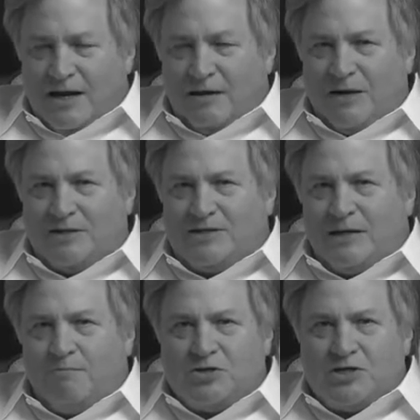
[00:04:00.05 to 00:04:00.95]
And about
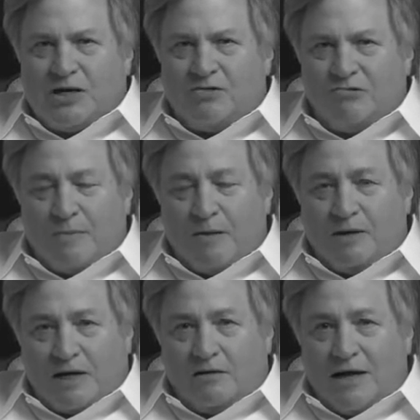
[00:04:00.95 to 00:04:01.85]
10% of the
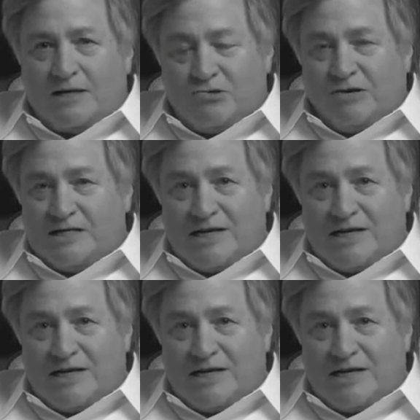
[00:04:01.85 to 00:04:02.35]
Republican electorate